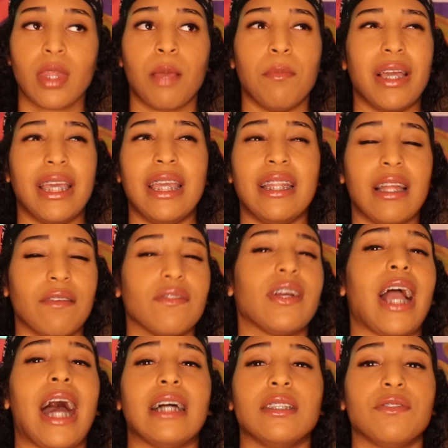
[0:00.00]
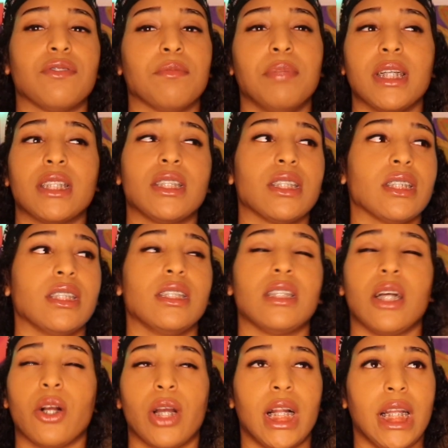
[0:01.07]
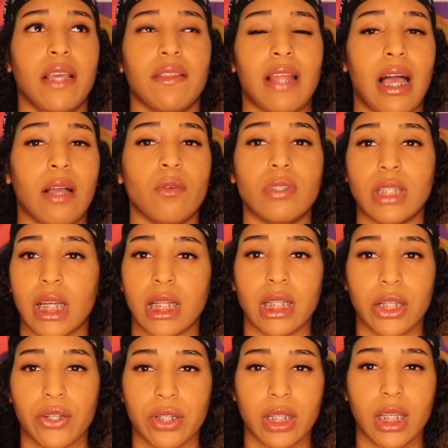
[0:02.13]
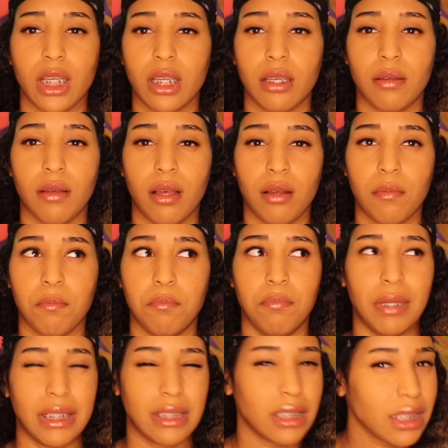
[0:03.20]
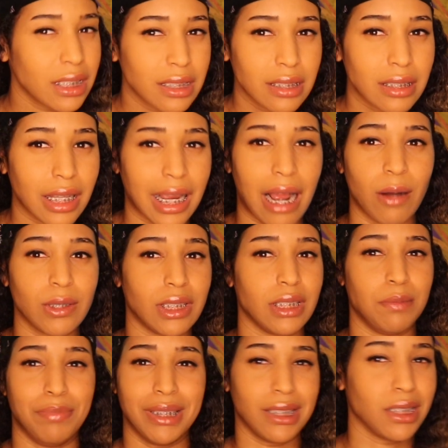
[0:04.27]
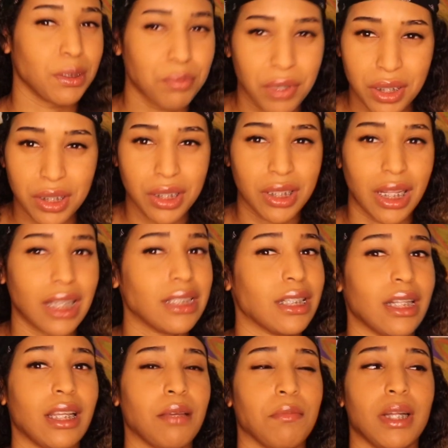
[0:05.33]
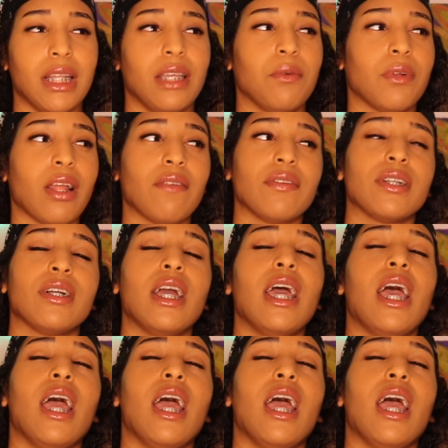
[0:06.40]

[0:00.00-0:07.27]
But he never asked for pictures or any of that. It was like literally business, like I was his business partner, like sending money, whatever.